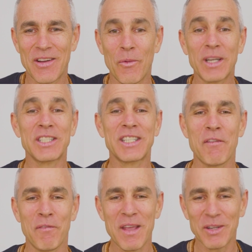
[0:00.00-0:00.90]
What does that
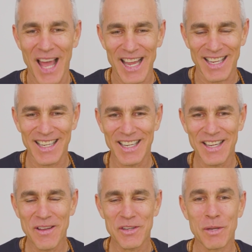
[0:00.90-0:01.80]
feel like
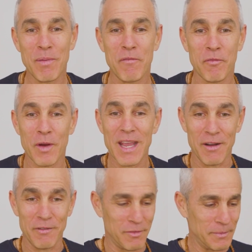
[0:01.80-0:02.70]
to be free
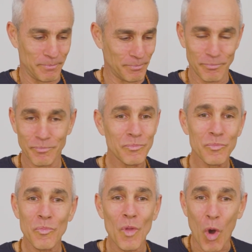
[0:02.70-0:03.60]
of
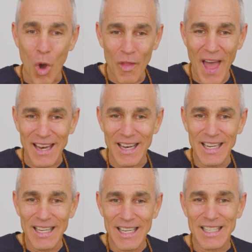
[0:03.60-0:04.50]
all that
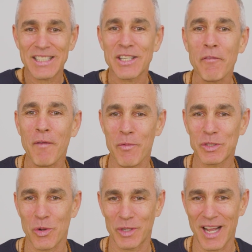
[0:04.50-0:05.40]
stuff I was
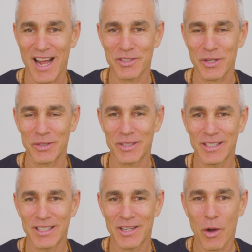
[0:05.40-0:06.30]
holding on to?
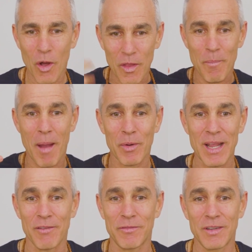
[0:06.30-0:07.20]
All the memory
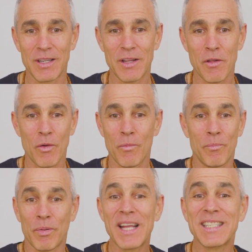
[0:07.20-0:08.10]
of
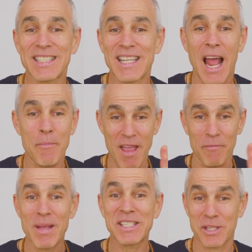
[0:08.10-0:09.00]
places that I may have
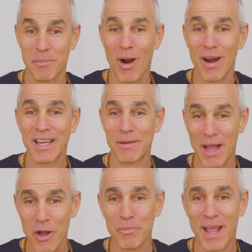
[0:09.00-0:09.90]
missed the mark in
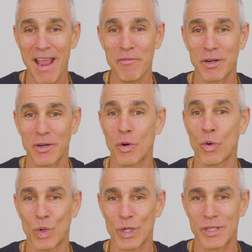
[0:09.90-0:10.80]
my own behavior or
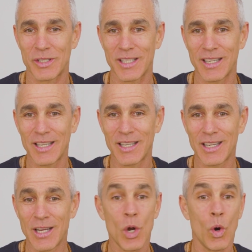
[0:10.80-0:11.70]
words,
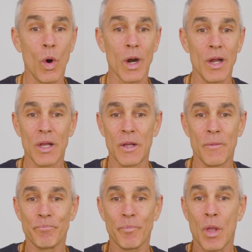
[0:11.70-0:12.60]
or
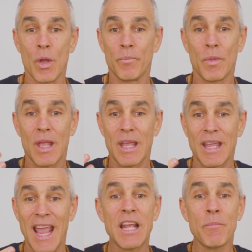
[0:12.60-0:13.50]

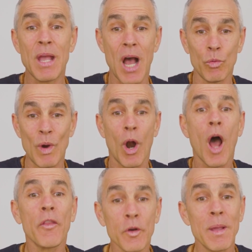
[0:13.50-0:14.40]
getting beyond where
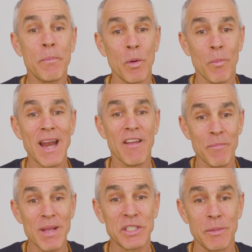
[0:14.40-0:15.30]
other people might have
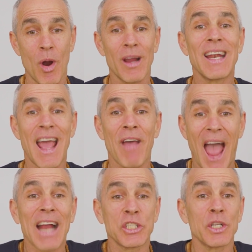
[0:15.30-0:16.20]
the mark and have
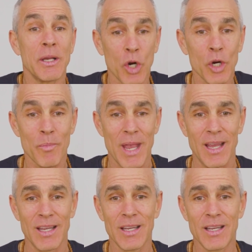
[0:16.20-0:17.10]
actually hurt me
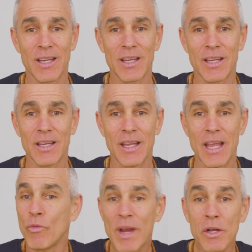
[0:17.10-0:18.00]

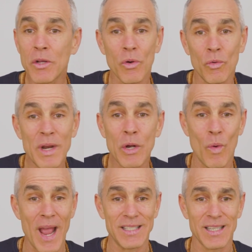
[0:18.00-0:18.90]
in real
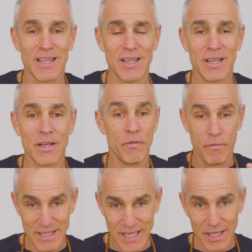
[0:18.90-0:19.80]
ways,
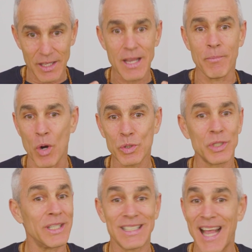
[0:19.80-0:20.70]
physically,
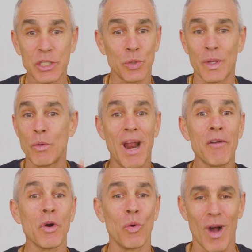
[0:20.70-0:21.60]
emotionally, sexually,
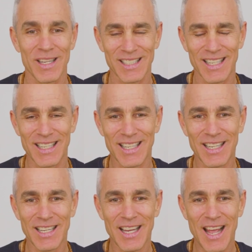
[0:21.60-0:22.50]
whatever it was.
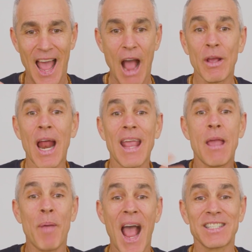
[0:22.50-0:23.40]
How can I
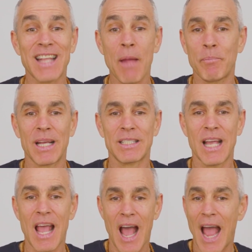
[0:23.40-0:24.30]
get past that? Because
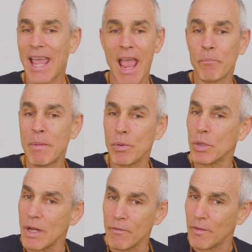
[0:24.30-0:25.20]
I can't be
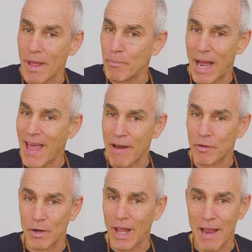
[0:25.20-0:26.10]
burdened by that
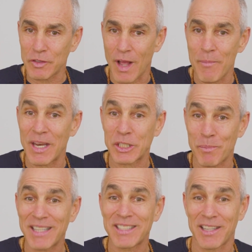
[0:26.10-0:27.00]
for a lifetime and
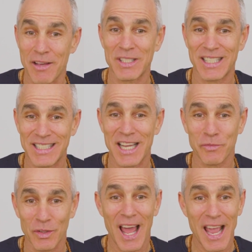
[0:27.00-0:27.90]
expect to live a
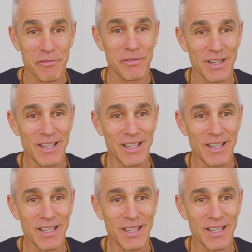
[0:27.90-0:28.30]
successful life.